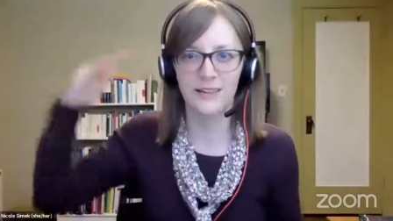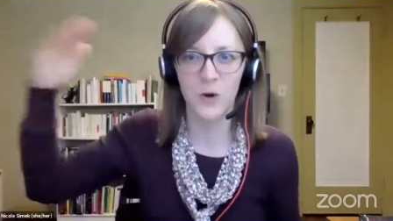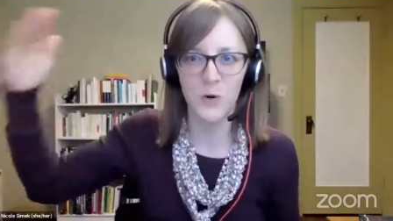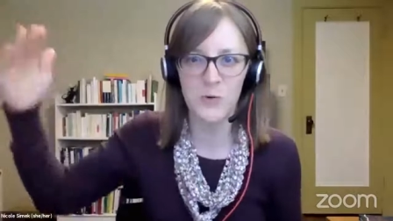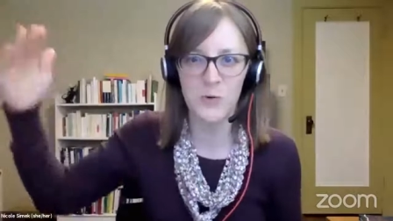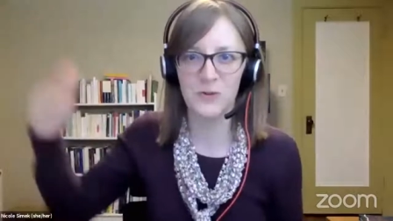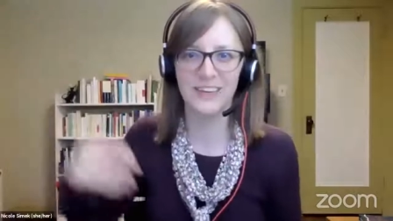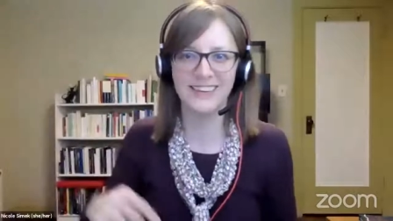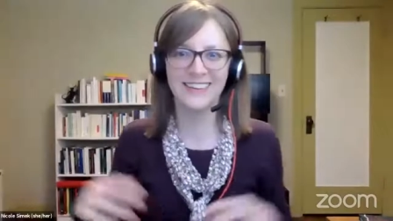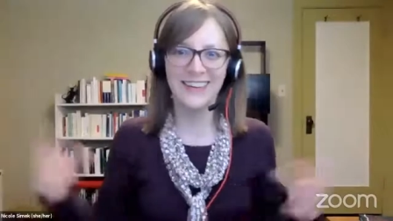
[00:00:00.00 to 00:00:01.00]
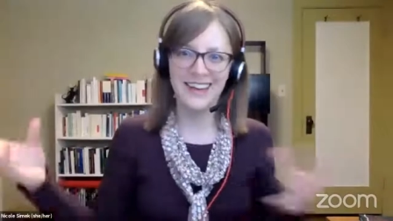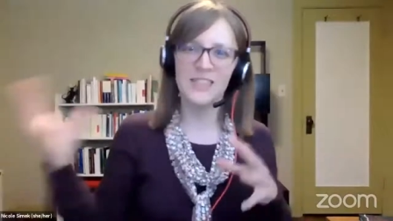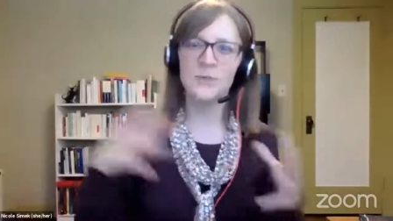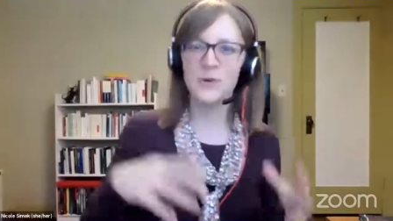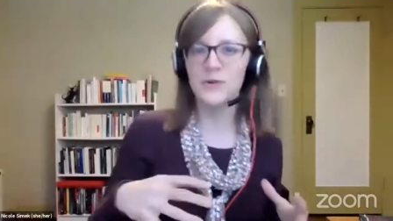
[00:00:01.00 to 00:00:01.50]
and cold,
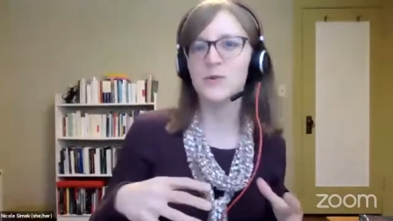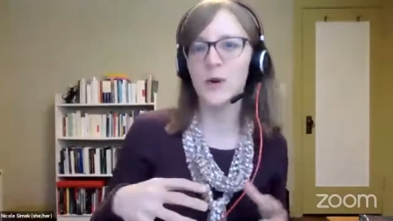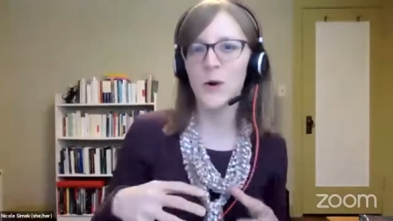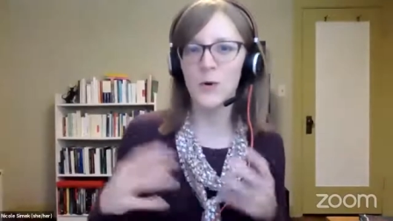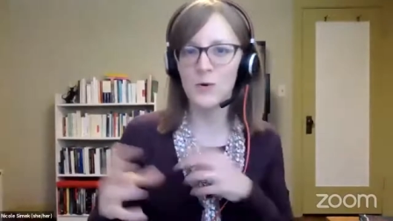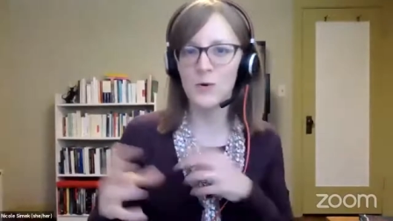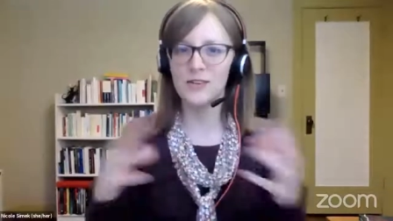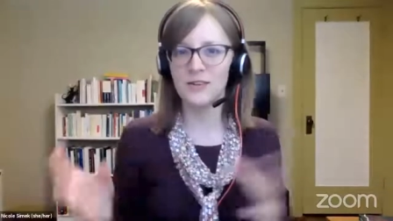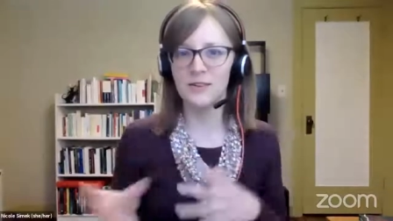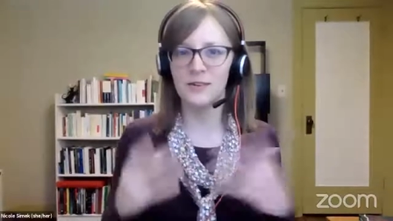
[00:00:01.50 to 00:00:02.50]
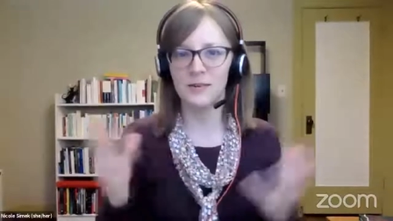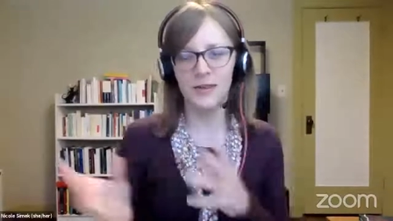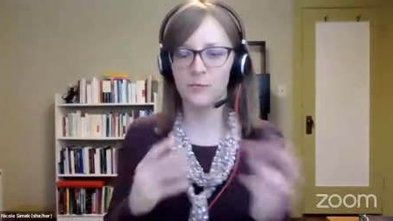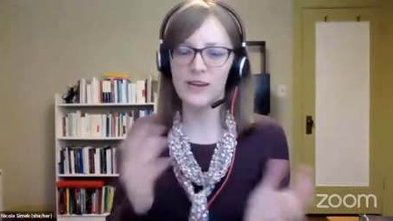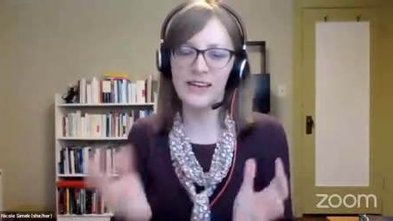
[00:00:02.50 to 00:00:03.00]
it's where you go to
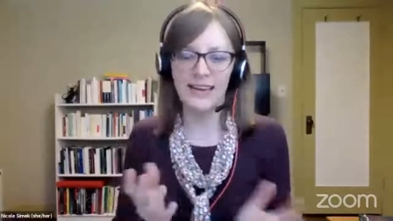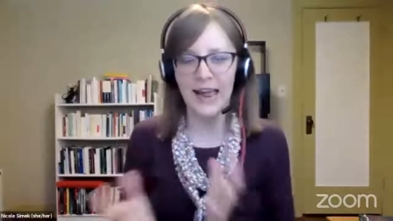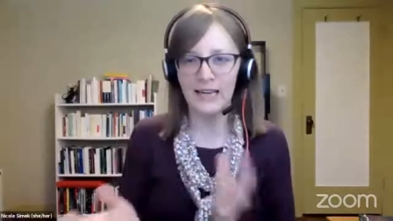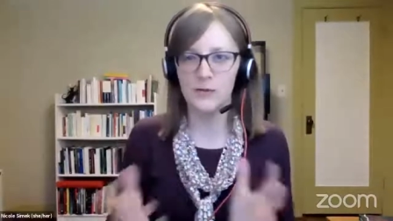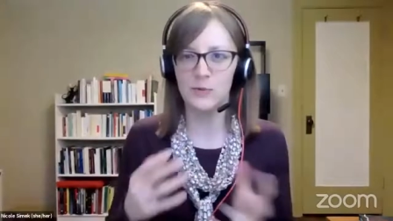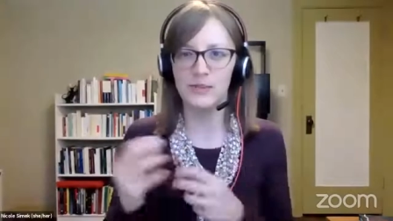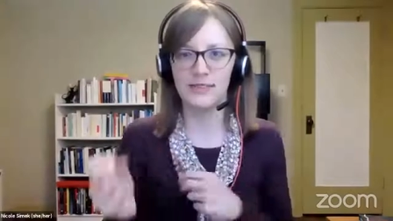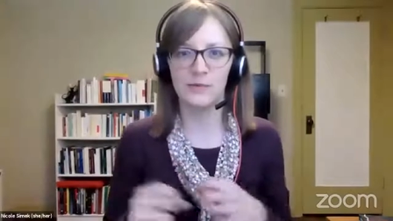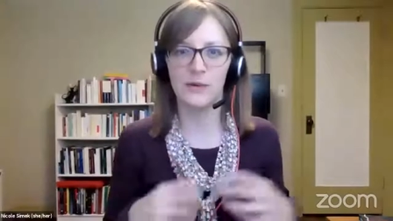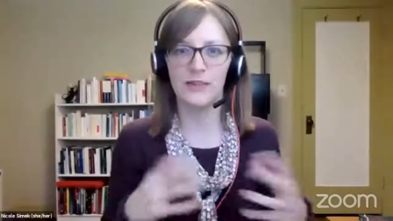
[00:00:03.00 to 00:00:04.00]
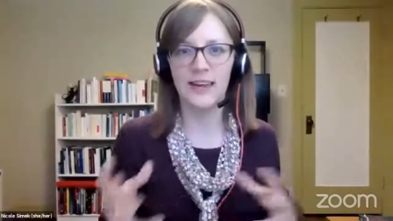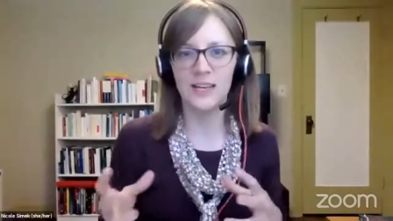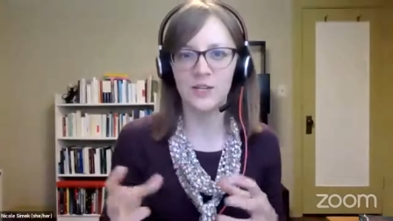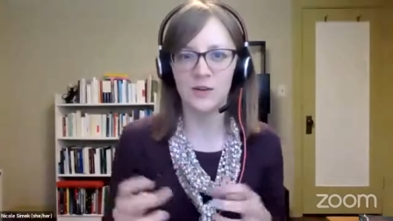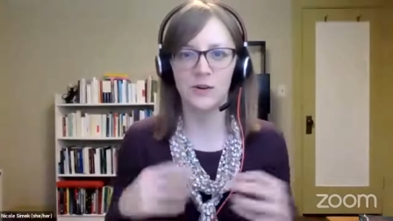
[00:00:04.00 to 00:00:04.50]
reconnect with
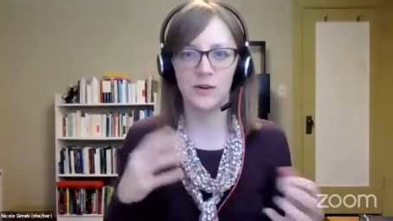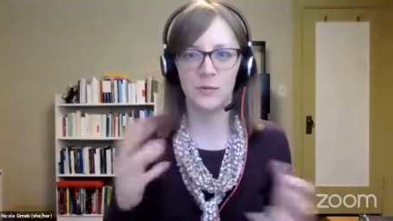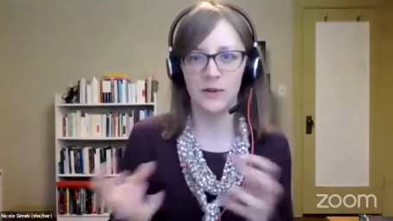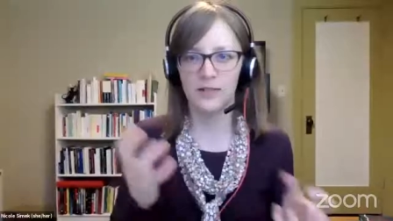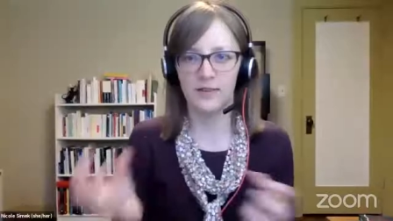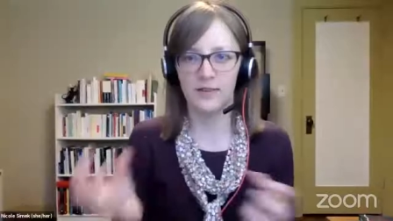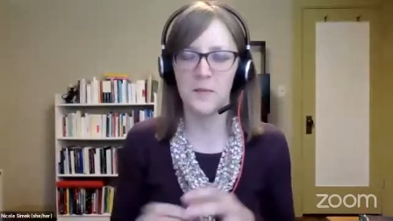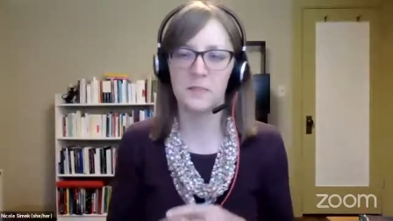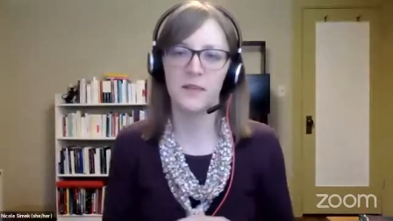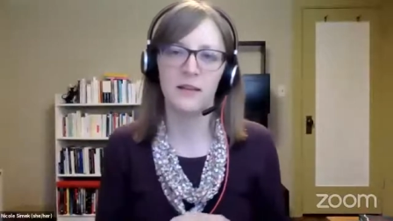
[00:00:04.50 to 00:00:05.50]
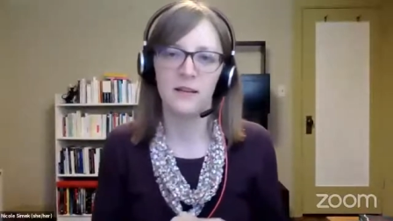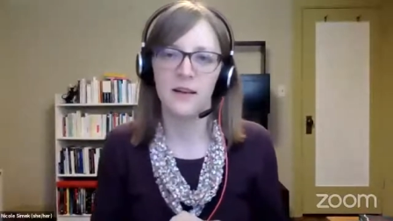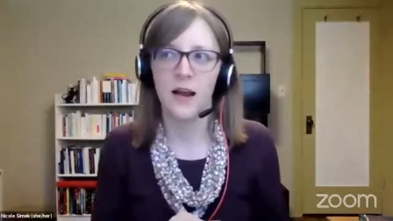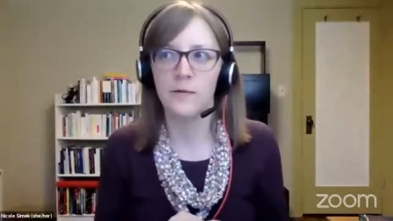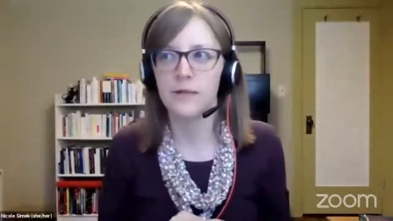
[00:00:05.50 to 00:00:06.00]
nature and with
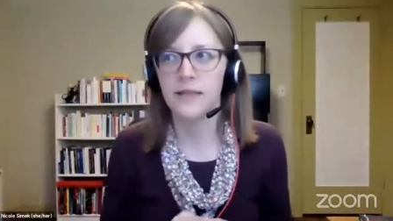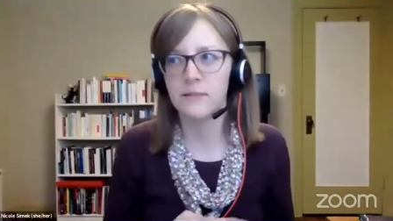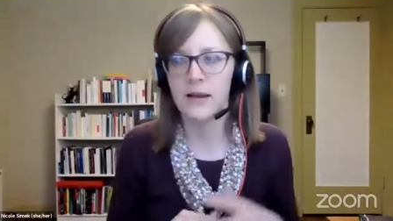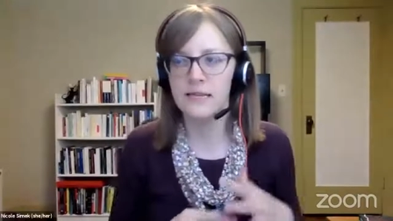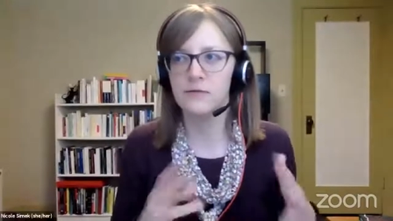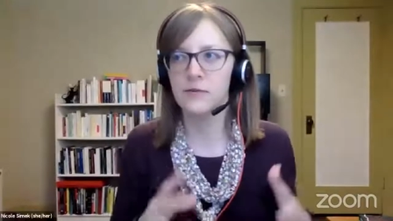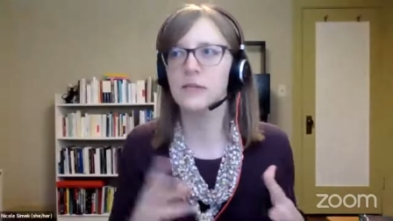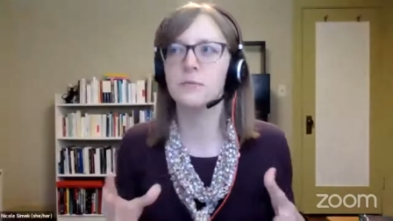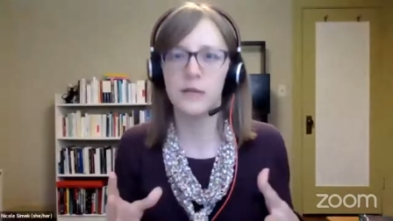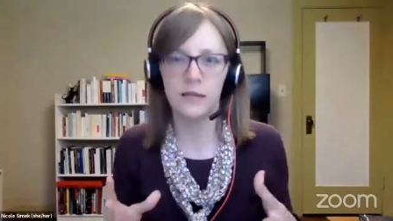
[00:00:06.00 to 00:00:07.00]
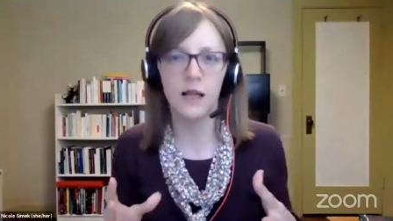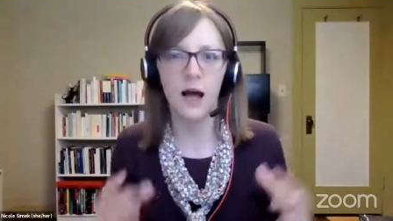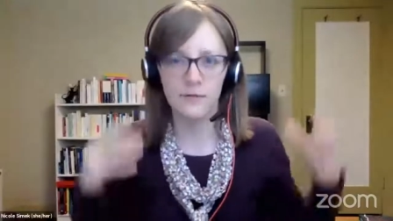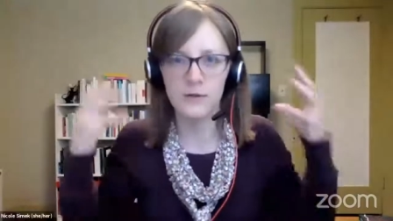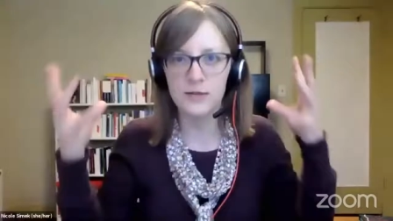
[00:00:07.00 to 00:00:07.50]
everything that makes it fun to be alive.